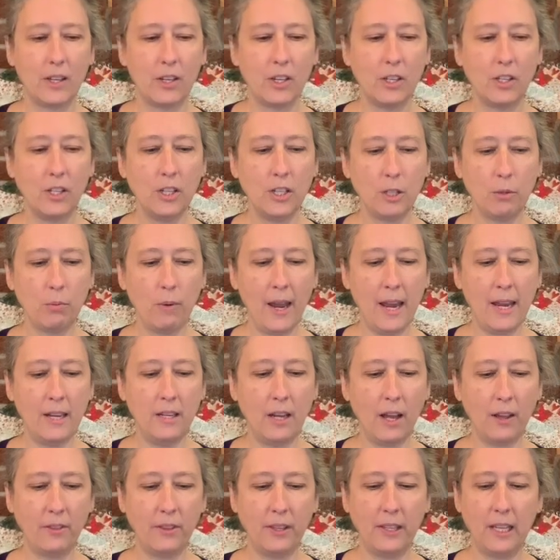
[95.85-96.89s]
So this way,
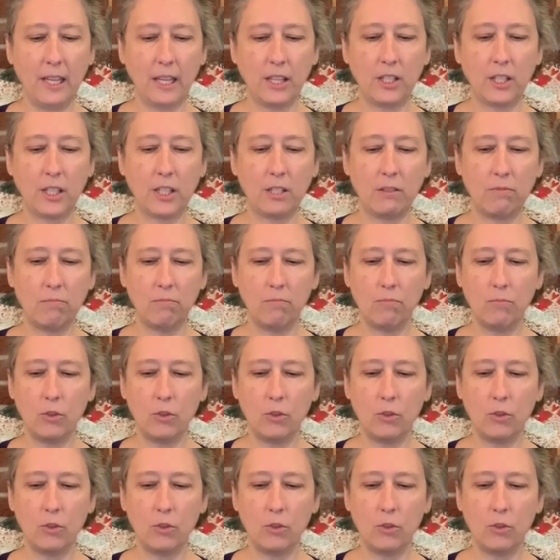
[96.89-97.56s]
nothing gets